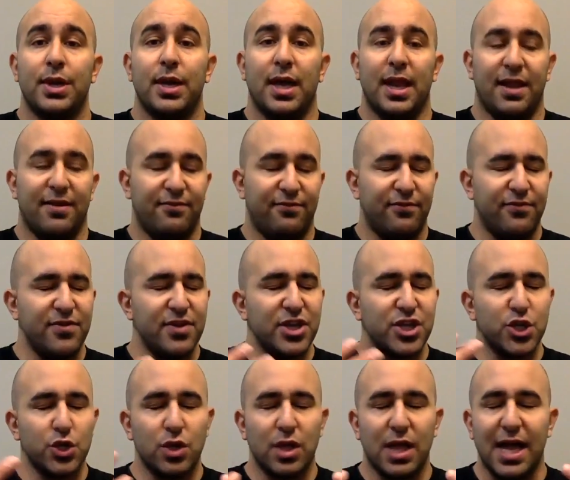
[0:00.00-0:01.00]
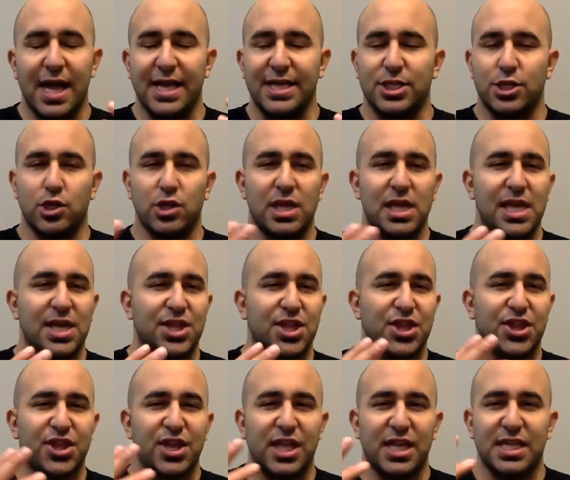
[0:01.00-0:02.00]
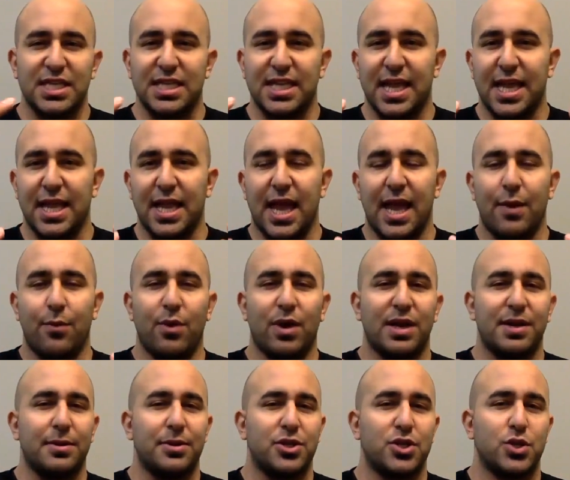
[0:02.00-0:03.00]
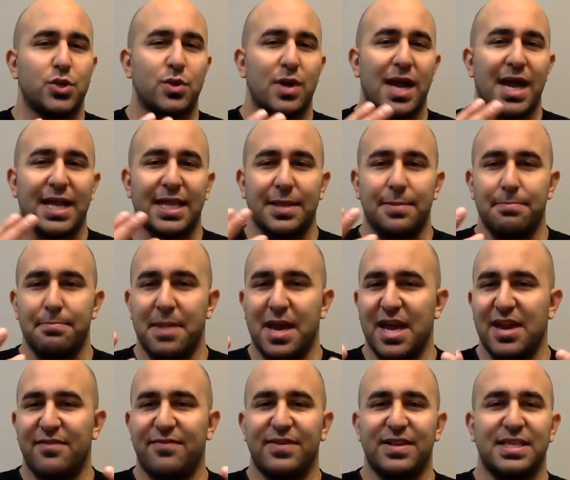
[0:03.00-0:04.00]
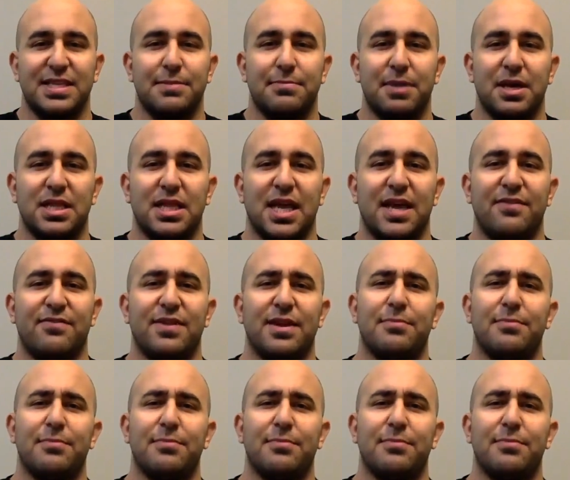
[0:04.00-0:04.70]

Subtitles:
and I visualize looking at the things that I want to attract and manifest in my life.